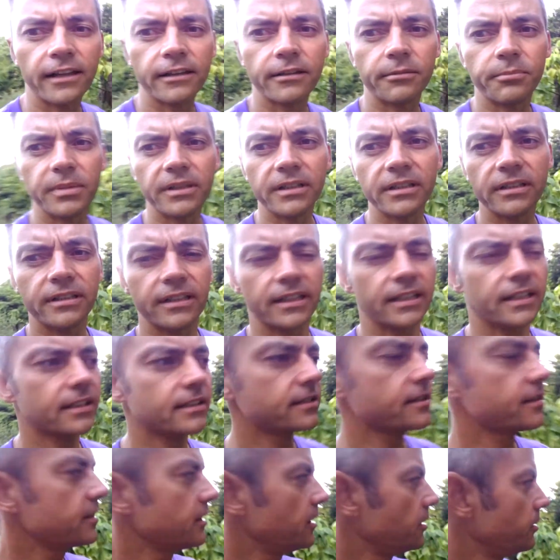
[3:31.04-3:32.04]
the
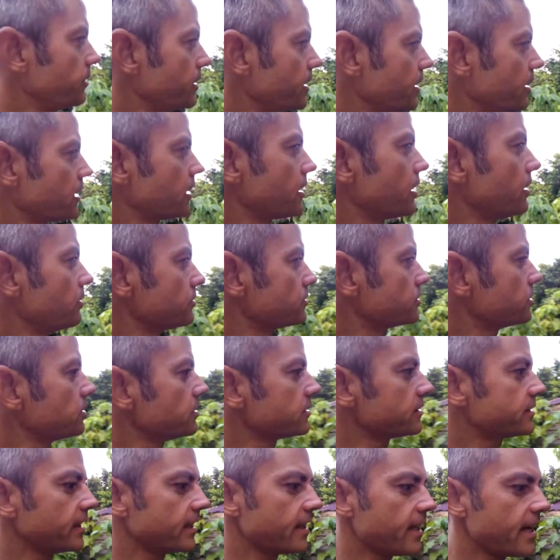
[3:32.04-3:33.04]
building. So we got to go
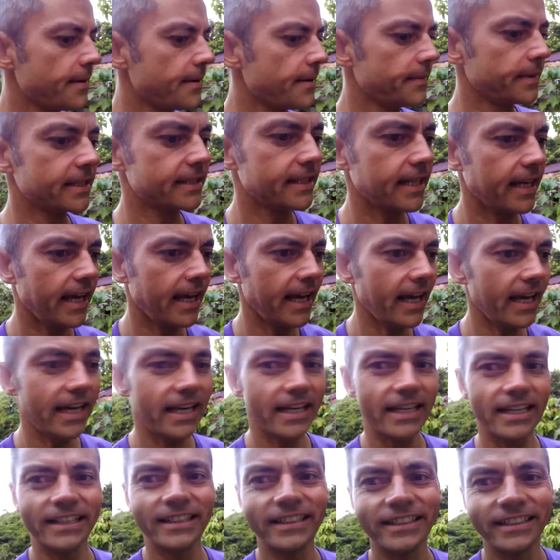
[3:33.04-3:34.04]
talk to them and say,
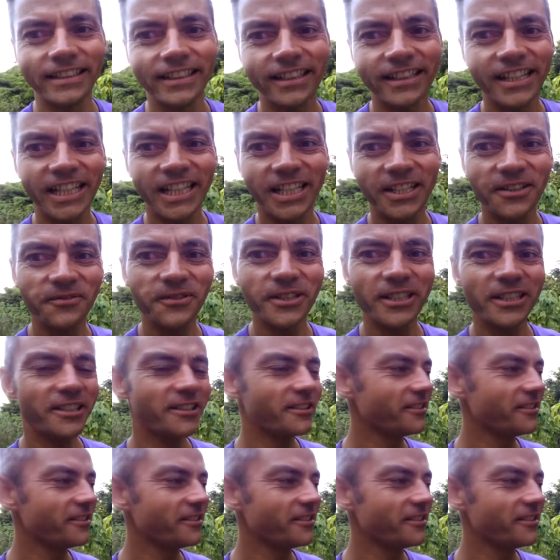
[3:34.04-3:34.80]
hey, can we